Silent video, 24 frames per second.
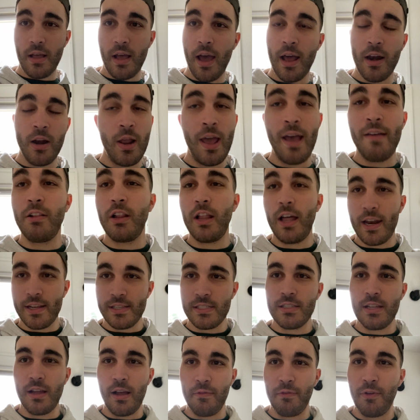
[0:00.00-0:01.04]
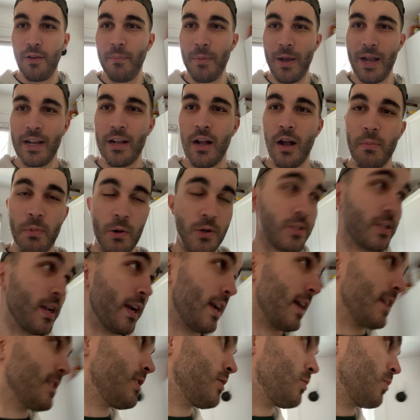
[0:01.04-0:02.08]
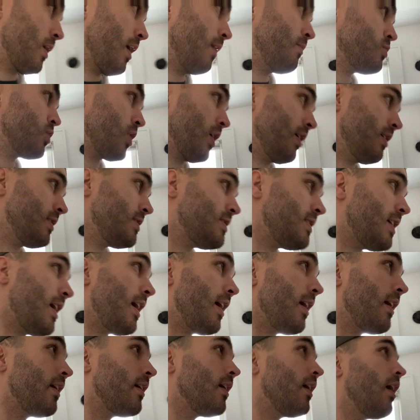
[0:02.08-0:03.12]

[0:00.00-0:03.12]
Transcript: I don't have a lot of stuff in my cupboards, I guess is what I'm trying to say.